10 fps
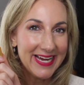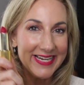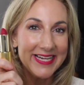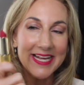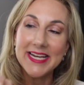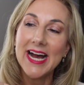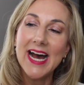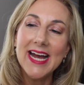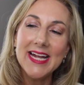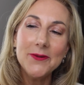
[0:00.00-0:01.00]
And again,
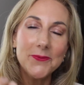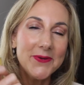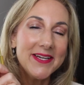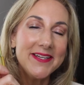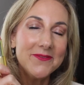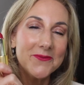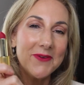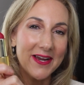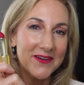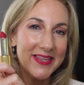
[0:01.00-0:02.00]
I would
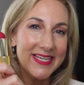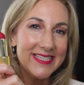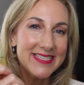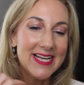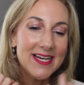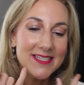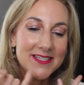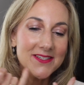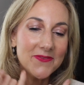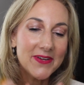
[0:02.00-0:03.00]
wear this
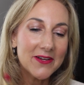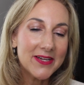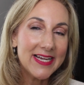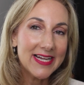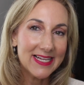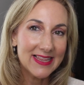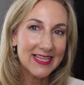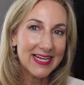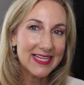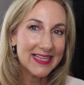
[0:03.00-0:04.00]
just very
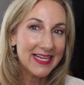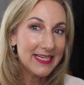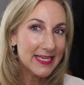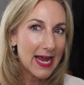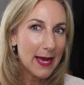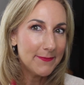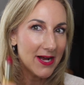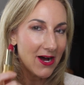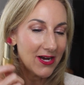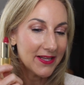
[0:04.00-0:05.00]
lightly dabbed
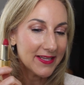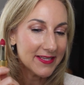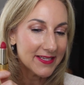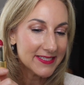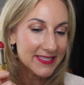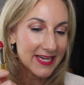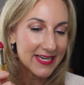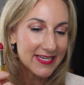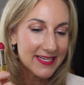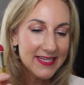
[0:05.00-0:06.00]
on the
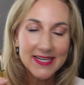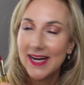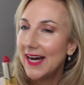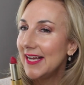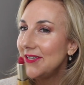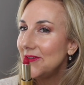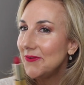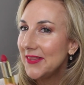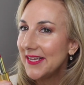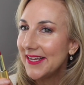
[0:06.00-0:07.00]
skin. I do
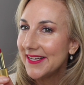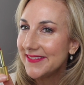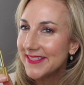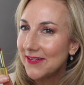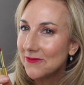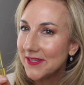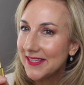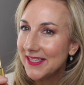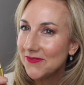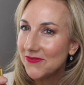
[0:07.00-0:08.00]
think it's a
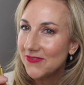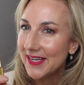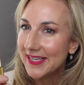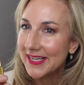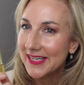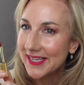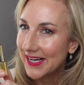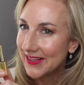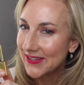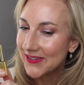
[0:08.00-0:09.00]
really fun
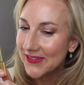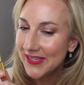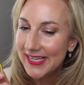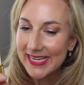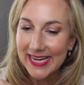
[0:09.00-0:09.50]
color.